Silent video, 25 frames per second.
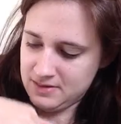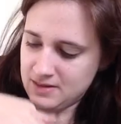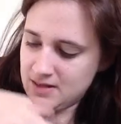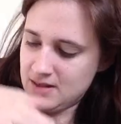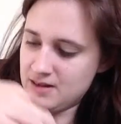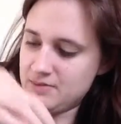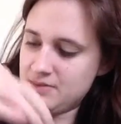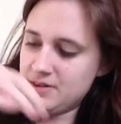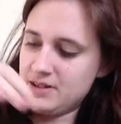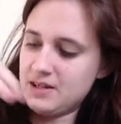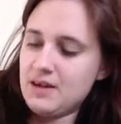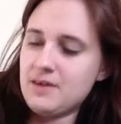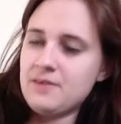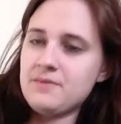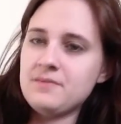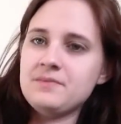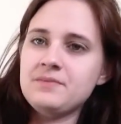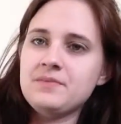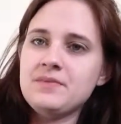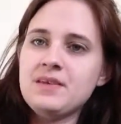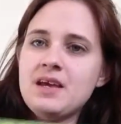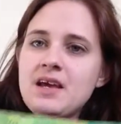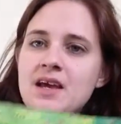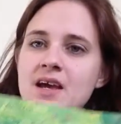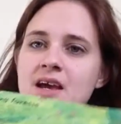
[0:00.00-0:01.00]
There we go.
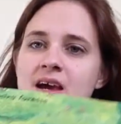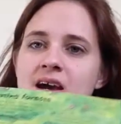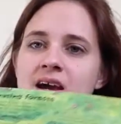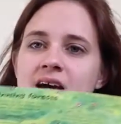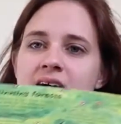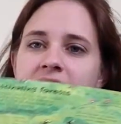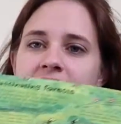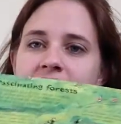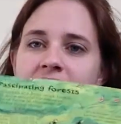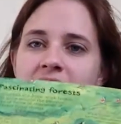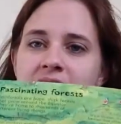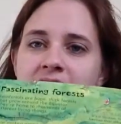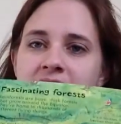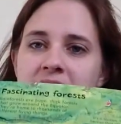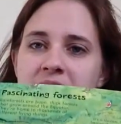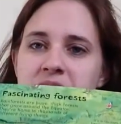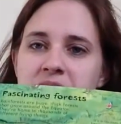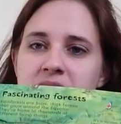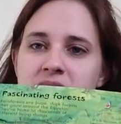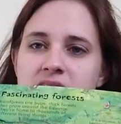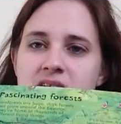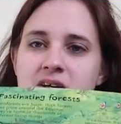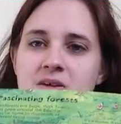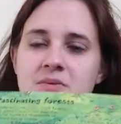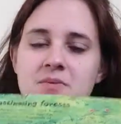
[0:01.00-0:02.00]

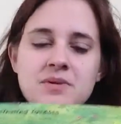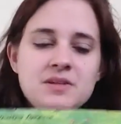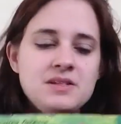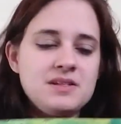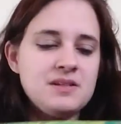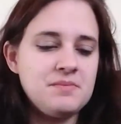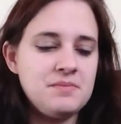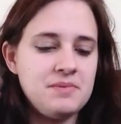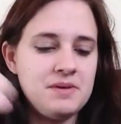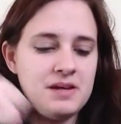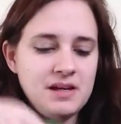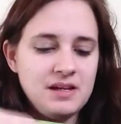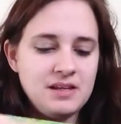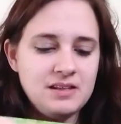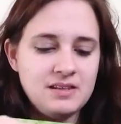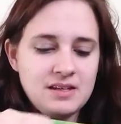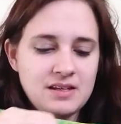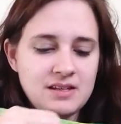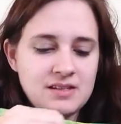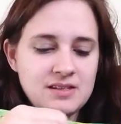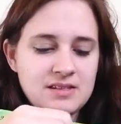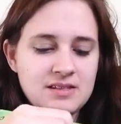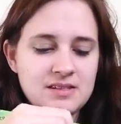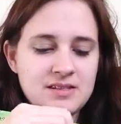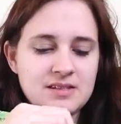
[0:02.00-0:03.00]
Which opens up like
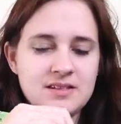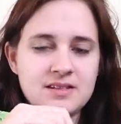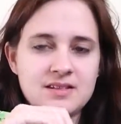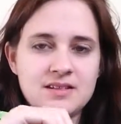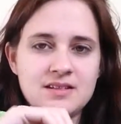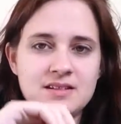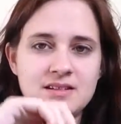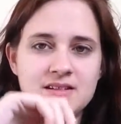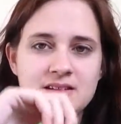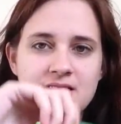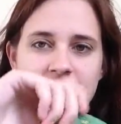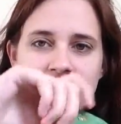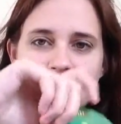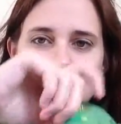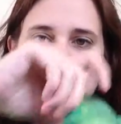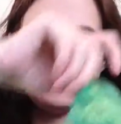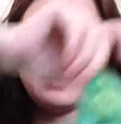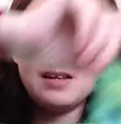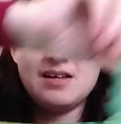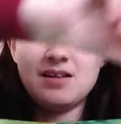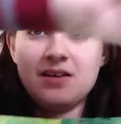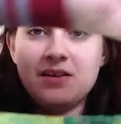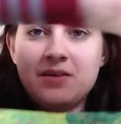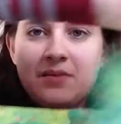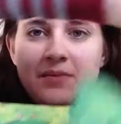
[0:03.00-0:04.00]
this. And the other
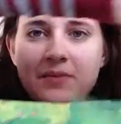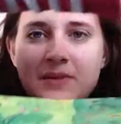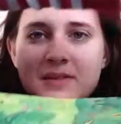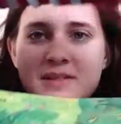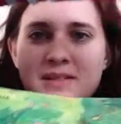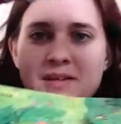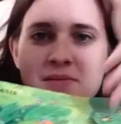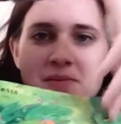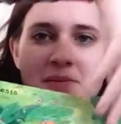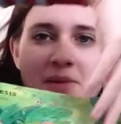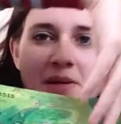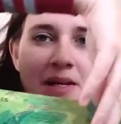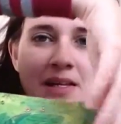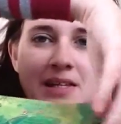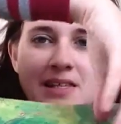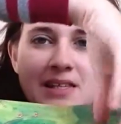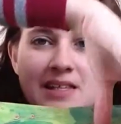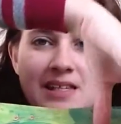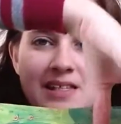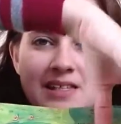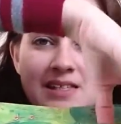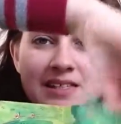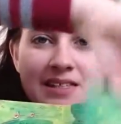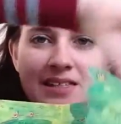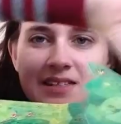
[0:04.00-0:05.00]
side opens up like
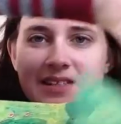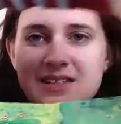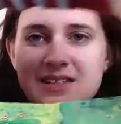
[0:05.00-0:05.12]
this.